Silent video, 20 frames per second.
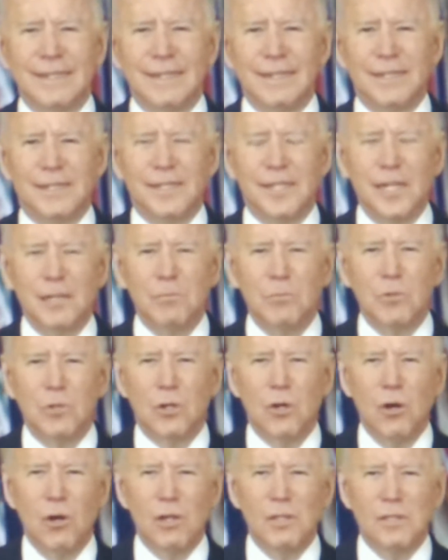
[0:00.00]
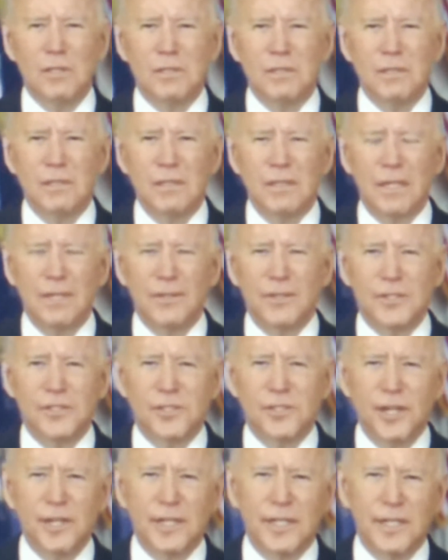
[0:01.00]
a terrible cost on the
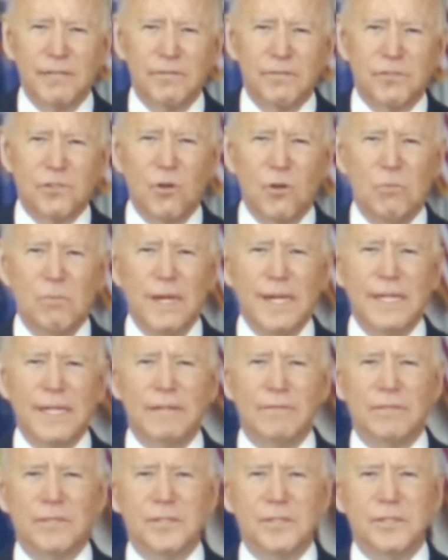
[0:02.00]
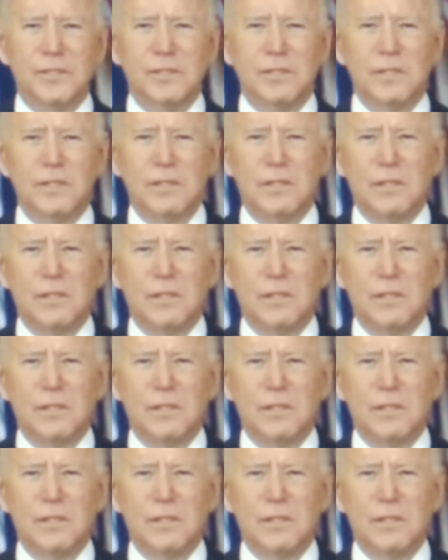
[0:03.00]
psyche of so many of us.